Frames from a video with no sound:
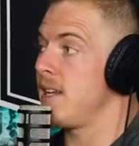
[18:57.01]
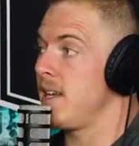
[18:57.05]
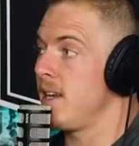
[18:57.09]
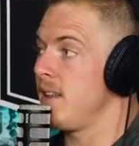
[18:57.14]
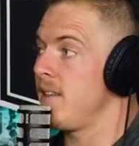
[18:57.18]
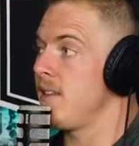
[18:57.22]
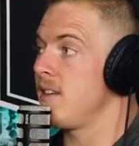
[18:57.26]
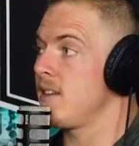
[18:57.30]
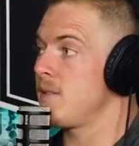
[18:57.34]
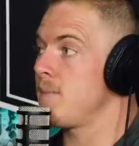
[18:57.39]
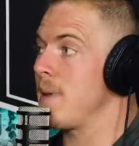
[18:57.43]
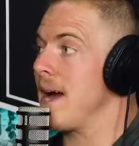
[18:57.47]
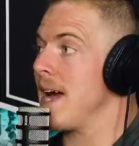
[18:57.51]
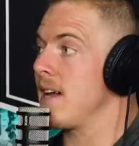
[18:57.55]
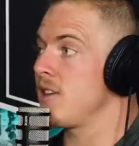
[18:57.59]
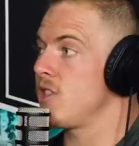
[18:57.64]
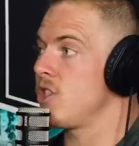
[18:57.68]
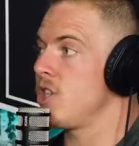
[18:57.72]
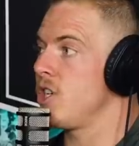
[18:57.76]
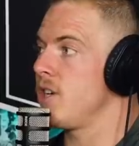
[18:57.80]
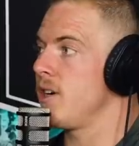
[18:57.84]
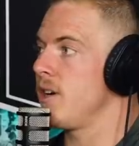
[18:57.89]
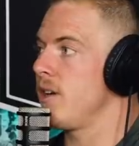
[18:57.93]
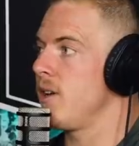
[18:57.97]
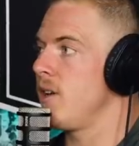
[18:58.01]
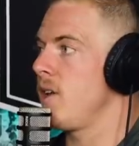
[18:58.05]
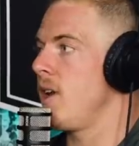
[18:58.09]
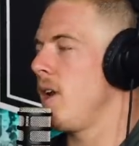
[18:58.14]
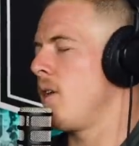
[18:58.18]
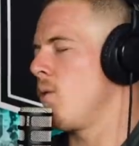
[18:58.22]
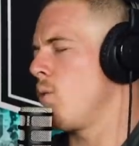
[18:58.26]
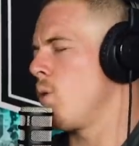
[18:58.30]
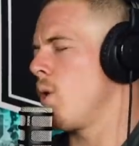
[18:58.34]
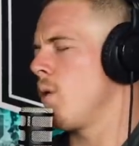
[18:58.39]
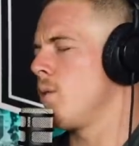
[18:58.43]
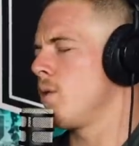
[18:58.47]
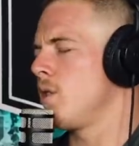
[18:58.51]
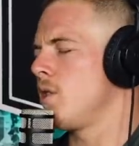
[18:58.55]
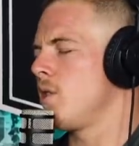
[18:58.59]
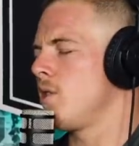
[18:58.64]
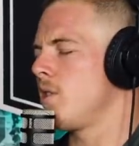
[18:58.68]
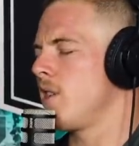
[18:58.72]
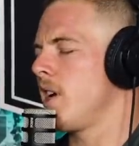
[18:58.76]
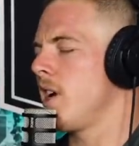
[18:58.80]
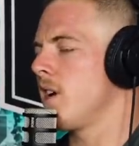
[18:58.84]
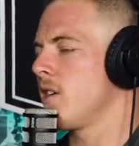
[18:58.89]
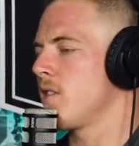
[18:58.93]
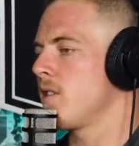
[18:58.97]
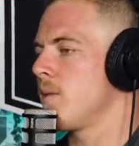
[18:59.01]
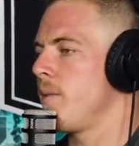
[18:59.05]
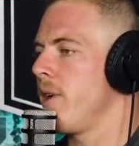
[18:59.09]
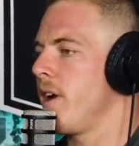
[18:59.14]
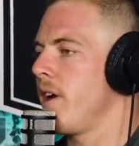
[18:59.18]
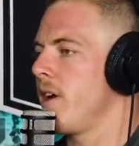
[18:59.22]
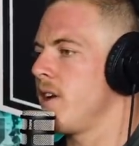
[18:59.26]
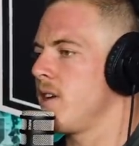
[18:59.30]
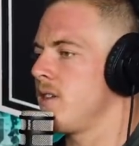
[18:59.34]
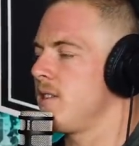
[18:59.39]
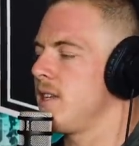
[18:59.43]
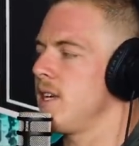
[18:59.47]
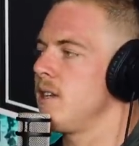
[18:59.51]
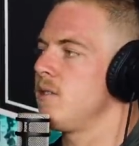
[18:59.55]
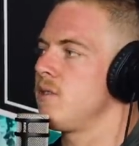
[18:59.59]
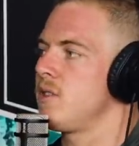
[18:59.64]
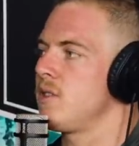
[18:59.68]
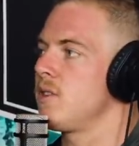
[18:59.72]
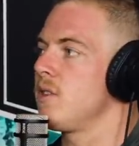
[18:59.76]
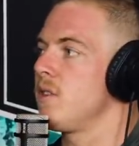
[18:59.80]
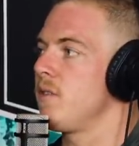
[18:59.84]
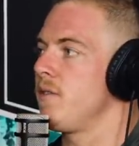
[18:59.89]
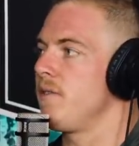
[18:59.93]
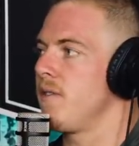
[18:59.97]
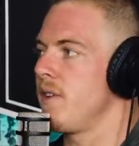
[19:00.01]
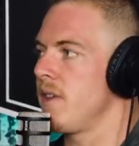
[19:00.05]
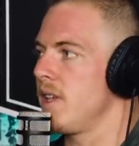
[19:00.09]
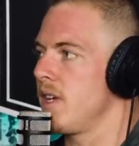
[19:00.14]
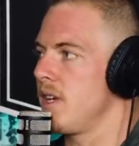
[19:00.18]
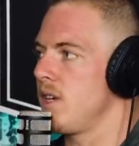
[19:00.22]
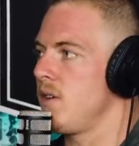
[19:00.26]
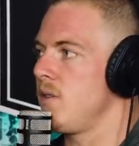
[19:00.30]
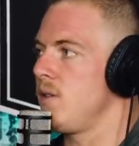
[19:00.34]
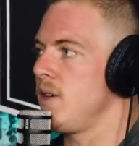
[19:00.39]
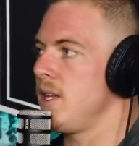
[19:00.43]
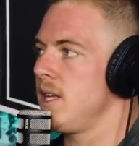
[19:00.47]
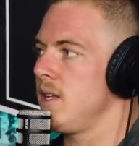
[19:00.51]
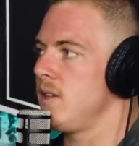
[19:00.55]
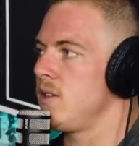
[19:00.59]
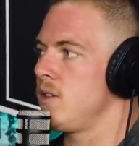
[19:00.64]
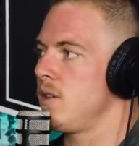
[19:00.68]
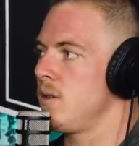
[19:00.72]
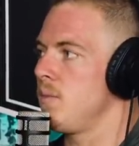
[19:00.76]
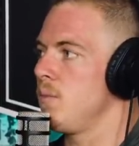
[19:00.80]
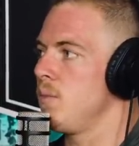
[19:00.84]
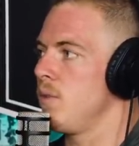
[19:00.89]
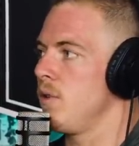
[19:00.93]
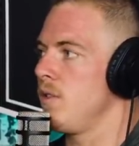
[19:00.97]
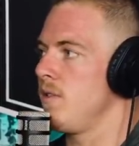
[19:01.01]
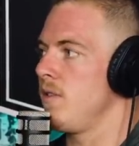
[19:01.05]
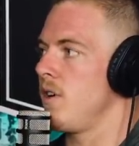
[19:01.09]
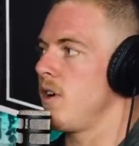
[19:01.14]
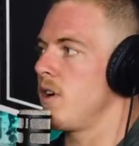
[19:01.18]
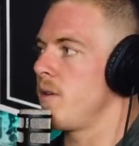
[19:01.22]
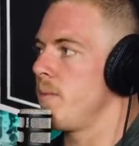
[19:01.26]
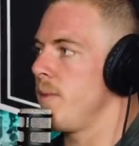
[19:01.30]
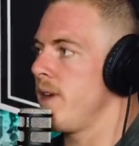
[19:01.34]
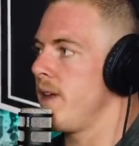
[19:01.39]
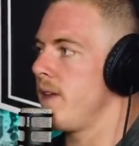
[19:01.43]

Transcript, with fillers: in, in this past year? And, and what would you say are some areas that you still feel like you need to improve on a